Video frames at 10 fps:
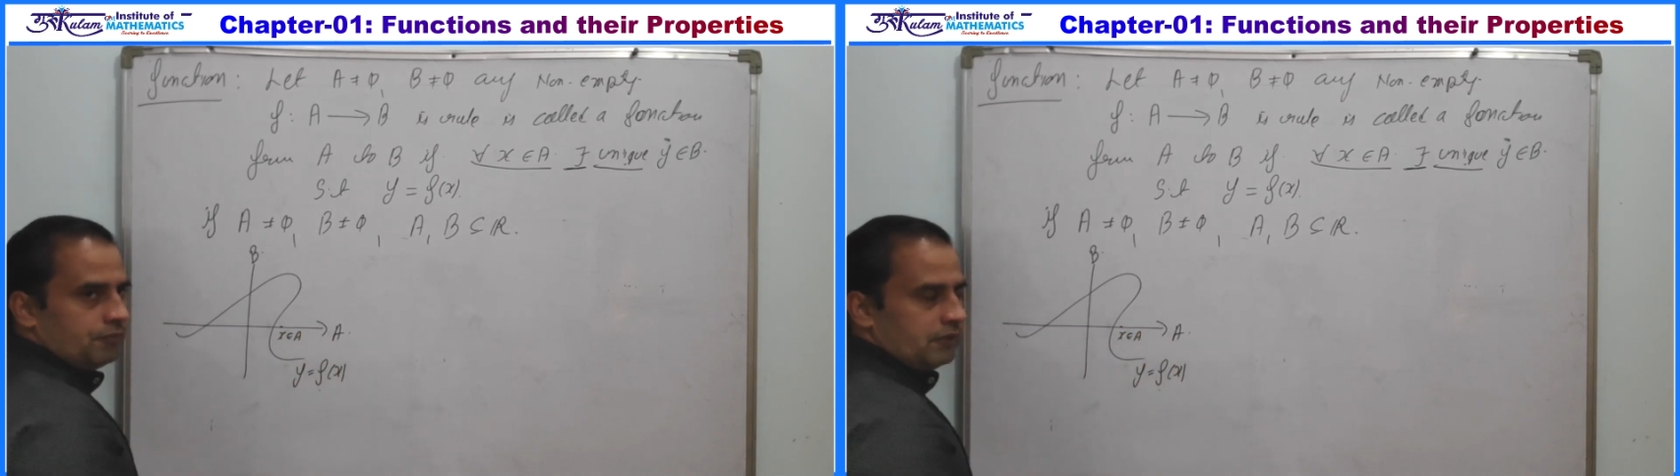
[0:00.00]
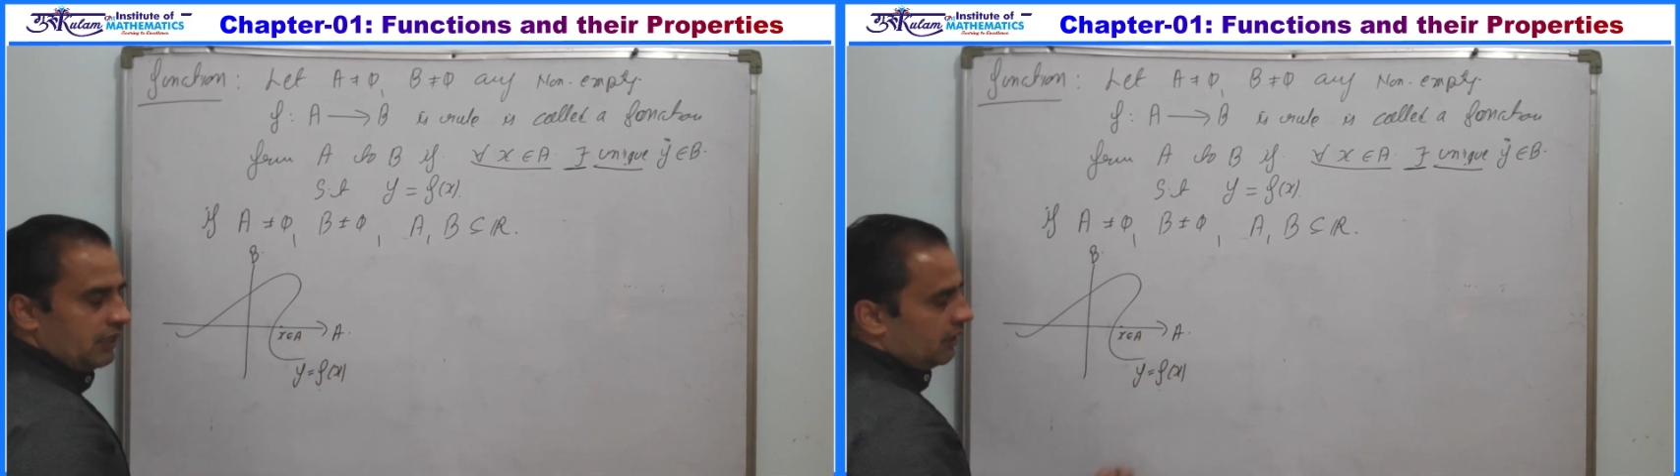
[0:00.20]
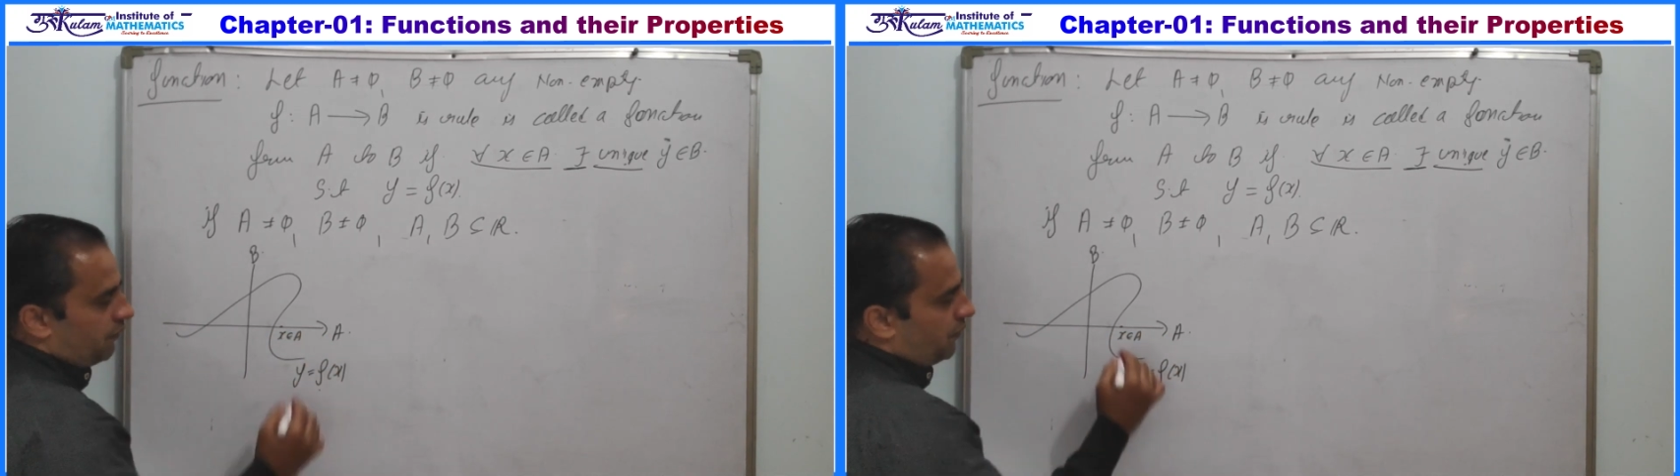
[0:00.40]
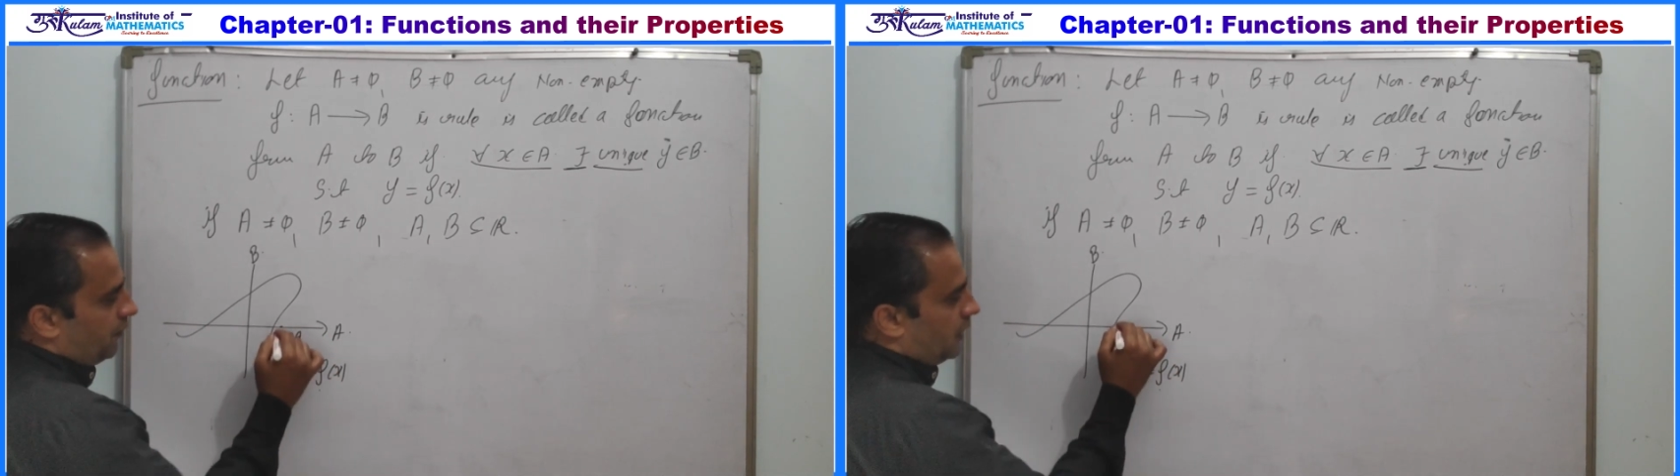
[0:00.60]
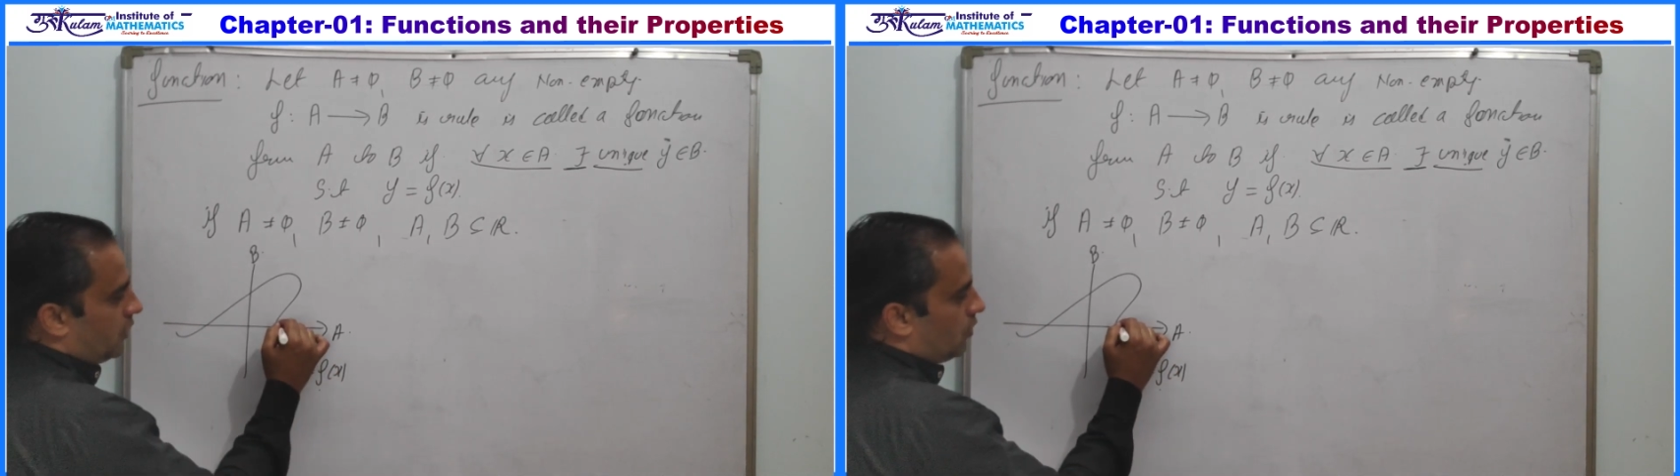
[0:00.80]
Then if we
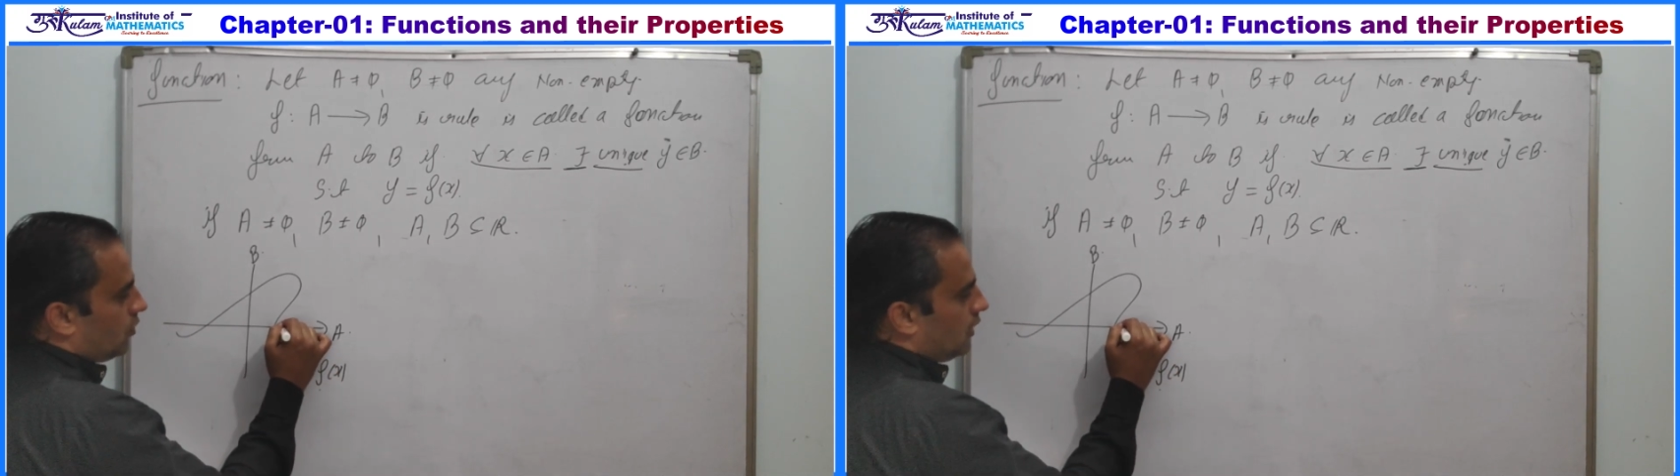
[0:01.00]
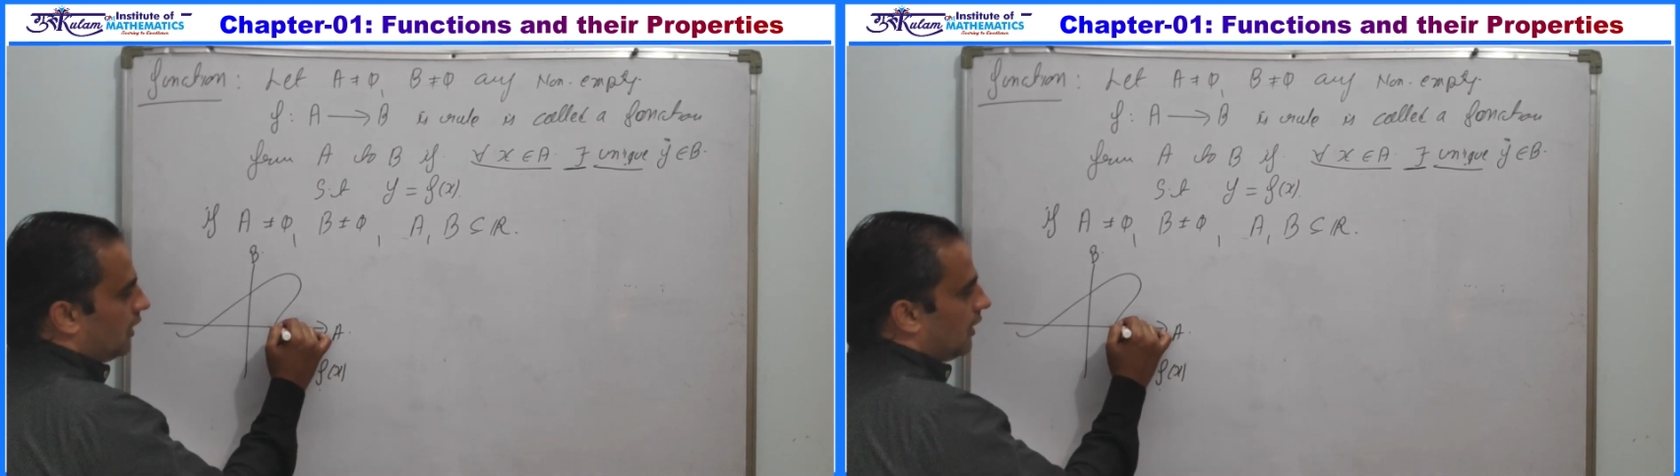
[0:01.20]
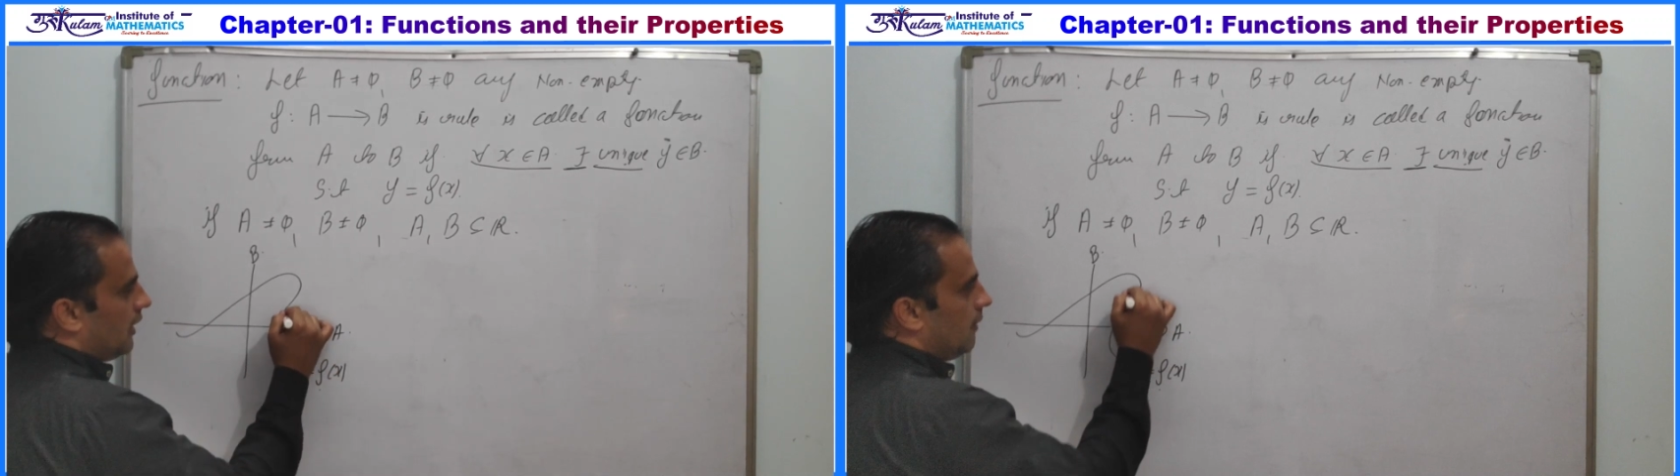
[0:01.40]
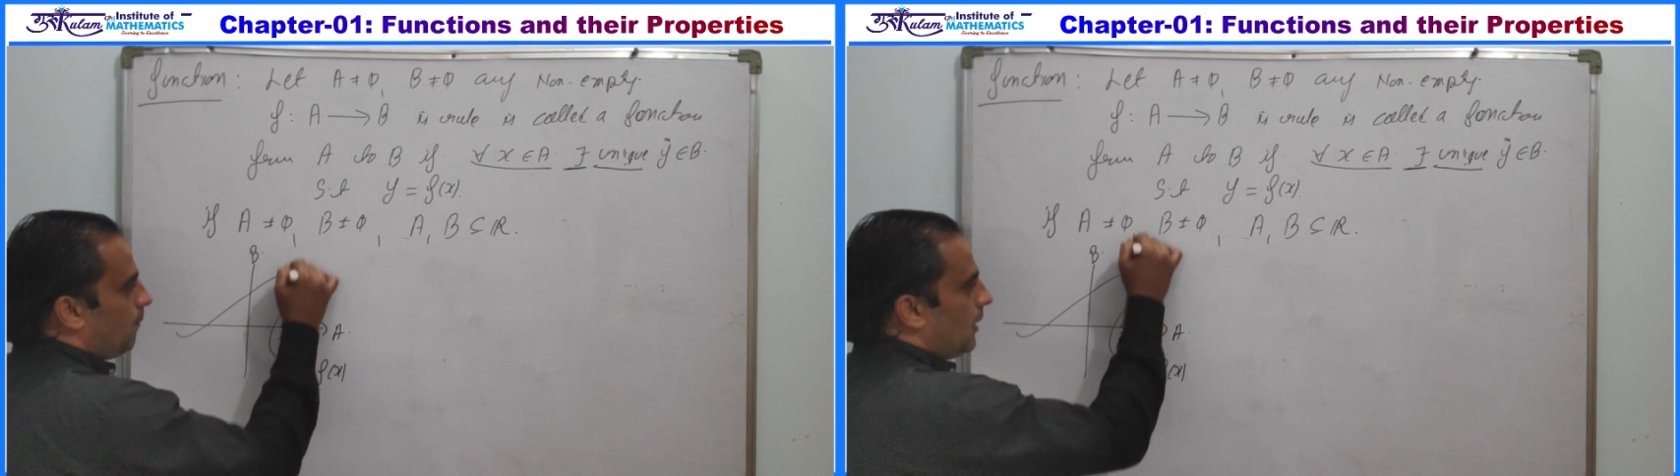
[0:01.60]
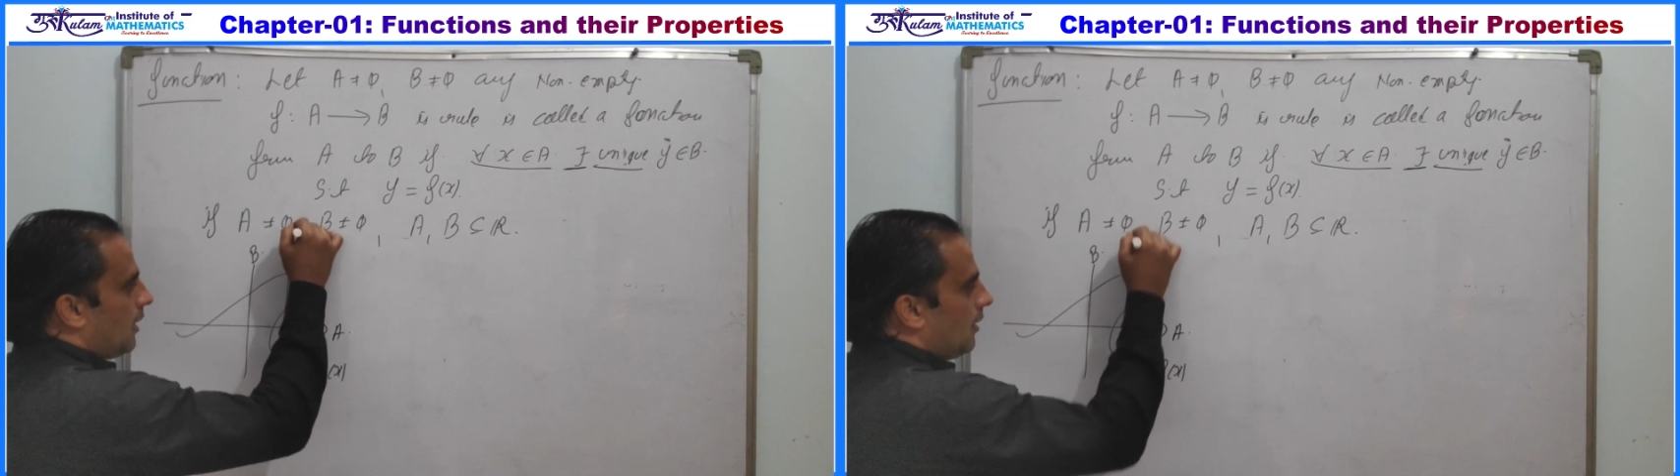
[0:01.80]
will draw the
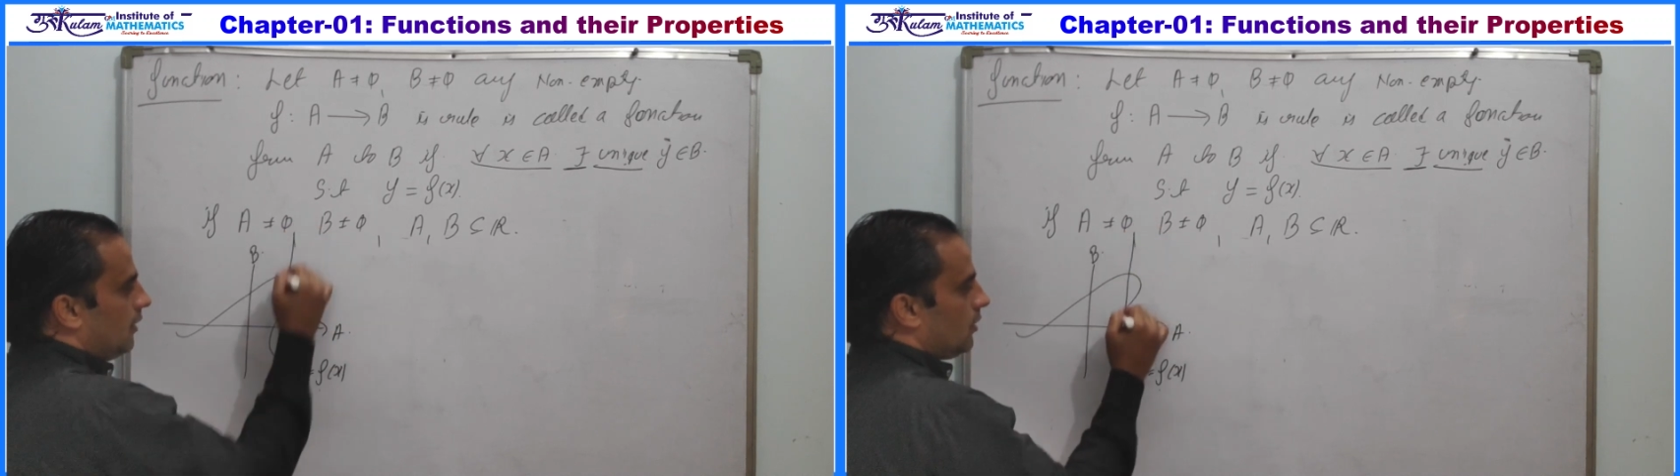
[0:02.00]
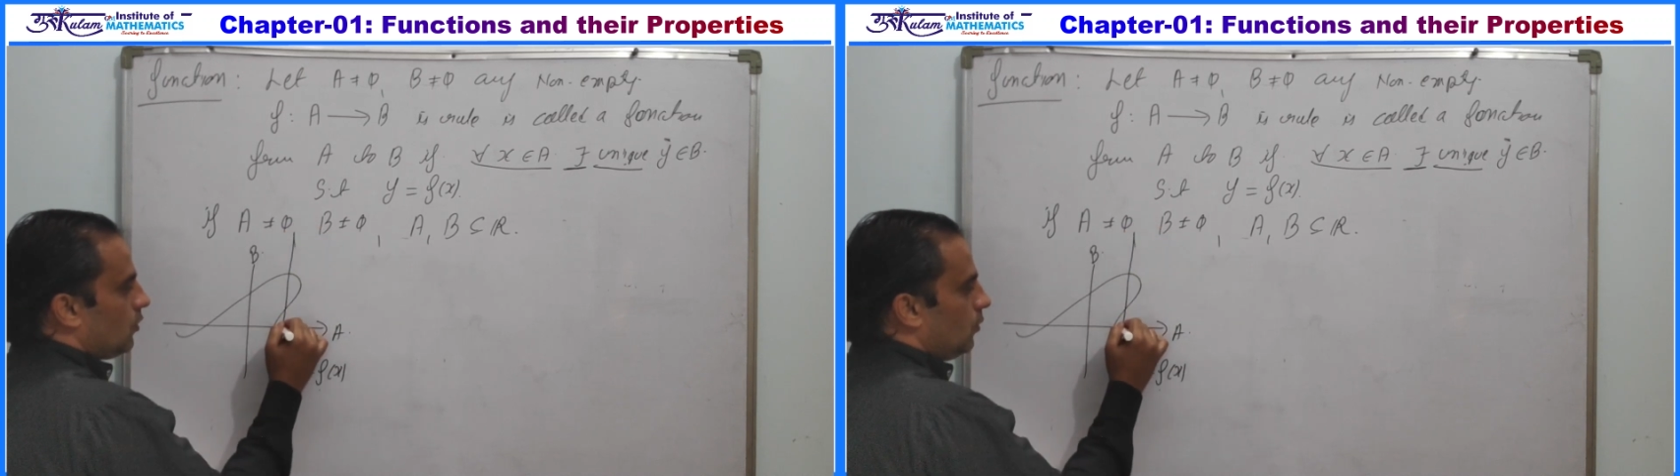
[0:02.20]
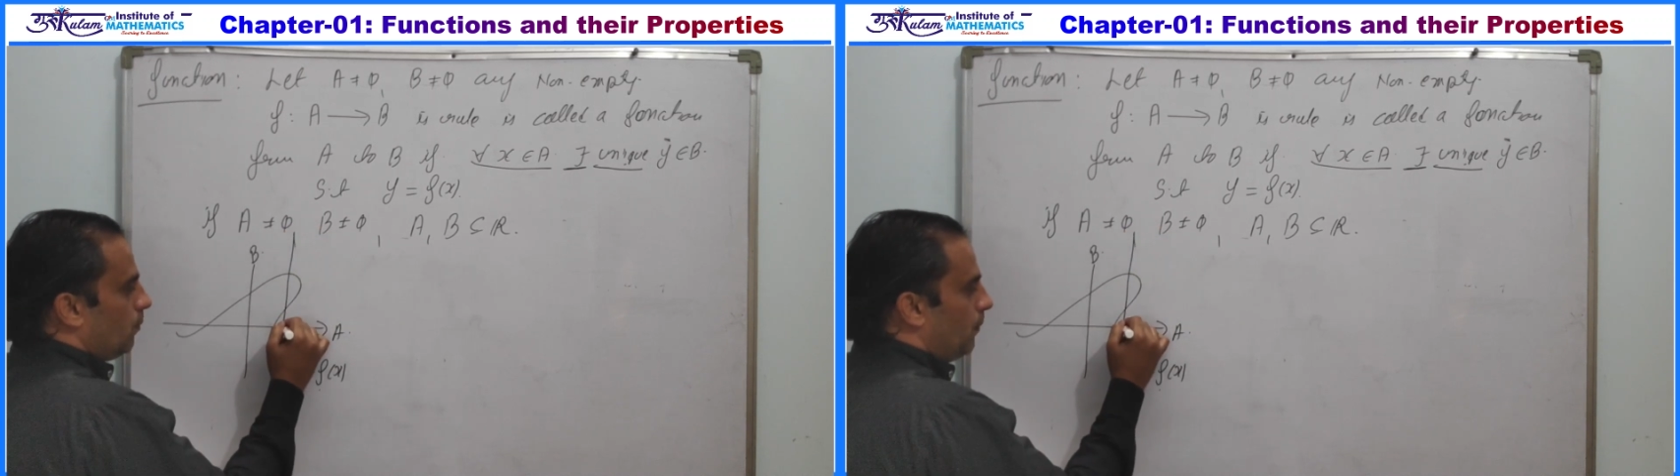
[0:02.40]
line parallel to